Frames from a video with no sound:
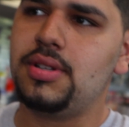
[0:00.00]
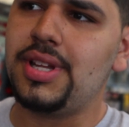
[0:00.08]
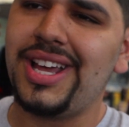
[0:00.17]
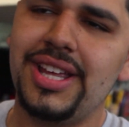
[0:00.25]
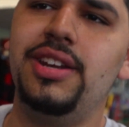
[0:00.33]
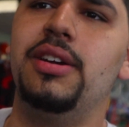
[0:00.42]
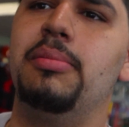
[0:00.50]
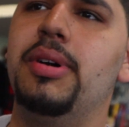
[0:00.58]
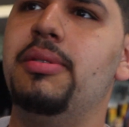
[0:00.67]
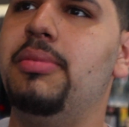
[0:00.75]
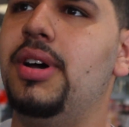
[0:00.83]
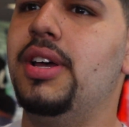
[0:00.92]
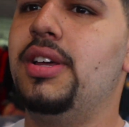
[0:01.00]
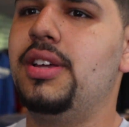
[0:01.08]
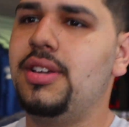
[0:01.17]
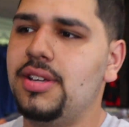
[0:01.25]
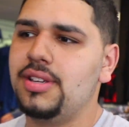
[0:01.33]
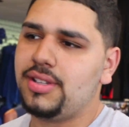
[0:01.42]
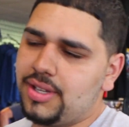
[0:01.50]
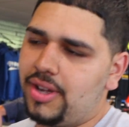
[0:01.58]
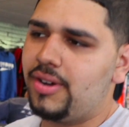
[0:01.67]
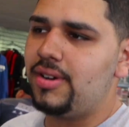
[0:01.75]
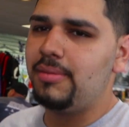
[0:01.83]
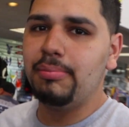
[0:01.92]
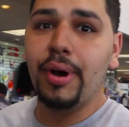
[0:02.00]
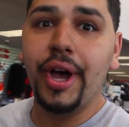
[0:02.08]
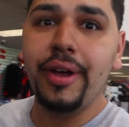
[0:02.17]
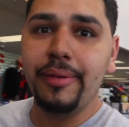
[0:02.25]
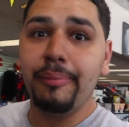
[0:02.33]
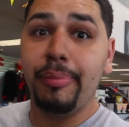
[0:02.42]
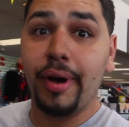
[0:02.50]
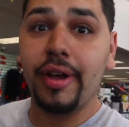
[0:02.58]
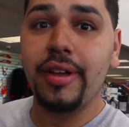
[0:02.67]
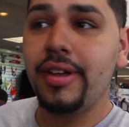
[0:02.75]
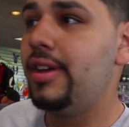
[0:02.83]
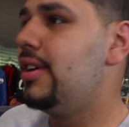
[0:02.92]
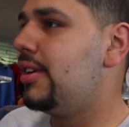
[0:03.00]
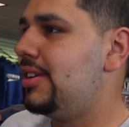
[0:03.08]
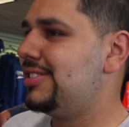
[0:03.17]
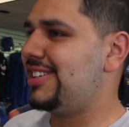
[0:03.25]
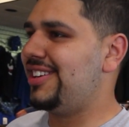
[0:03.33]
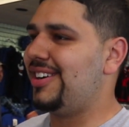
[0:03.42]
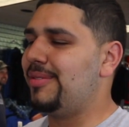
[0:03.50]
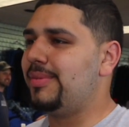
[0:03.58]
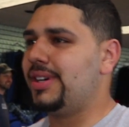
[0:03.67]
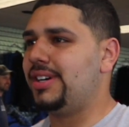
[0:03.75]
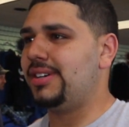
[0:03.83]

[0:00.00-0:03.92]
Not in her butt, but you know, but but so no, but